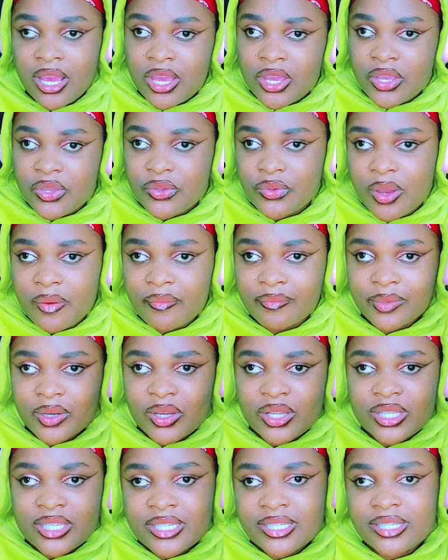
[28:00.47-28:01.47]
Your
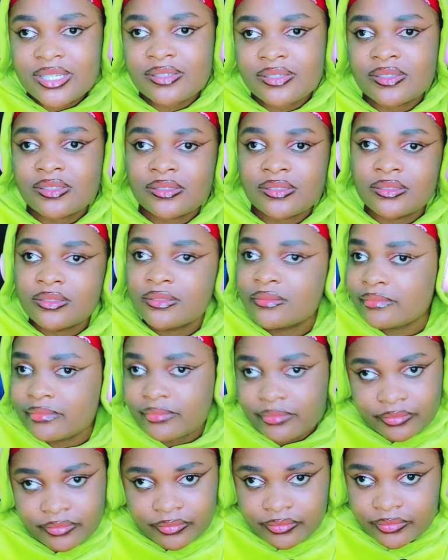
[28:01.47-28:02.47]
most,
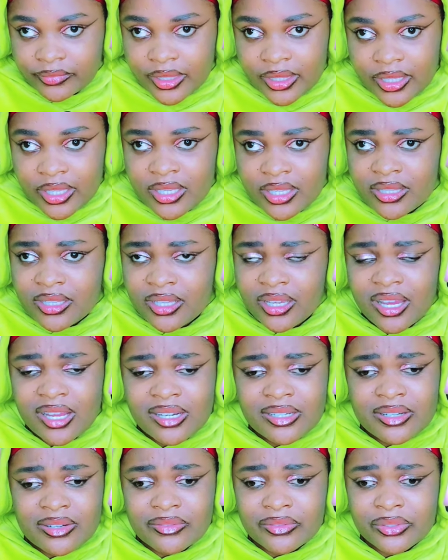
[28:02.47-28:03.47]
they kind
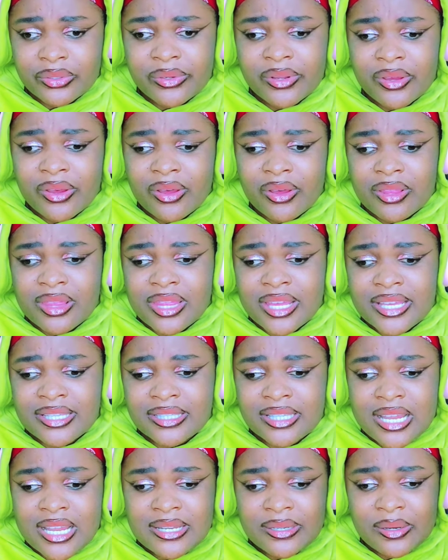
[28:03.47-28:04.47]
of, you know, the
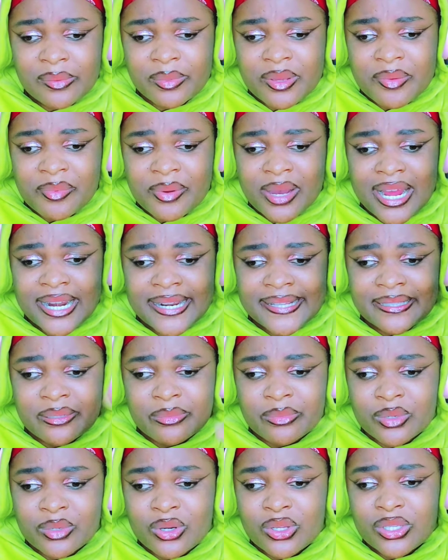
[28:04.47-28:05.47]
central people are the
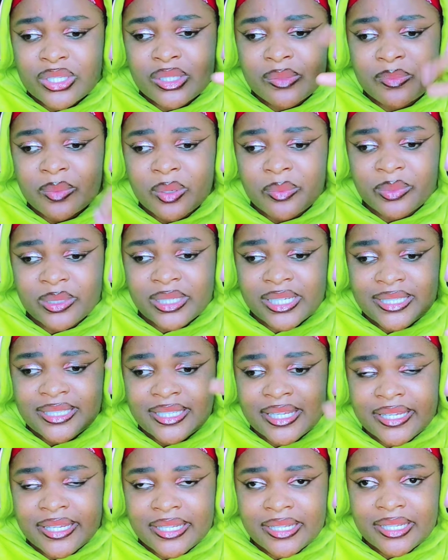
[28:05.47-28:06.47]
most
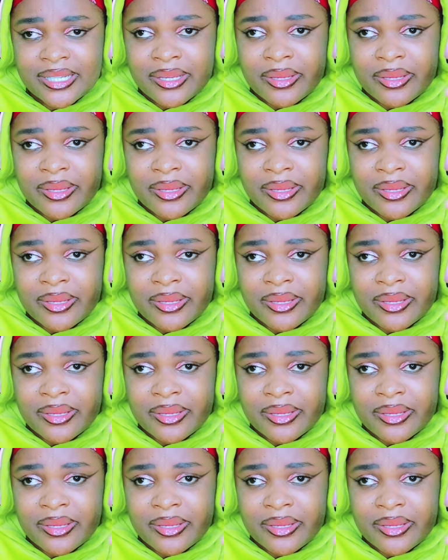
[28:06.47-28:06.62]
populated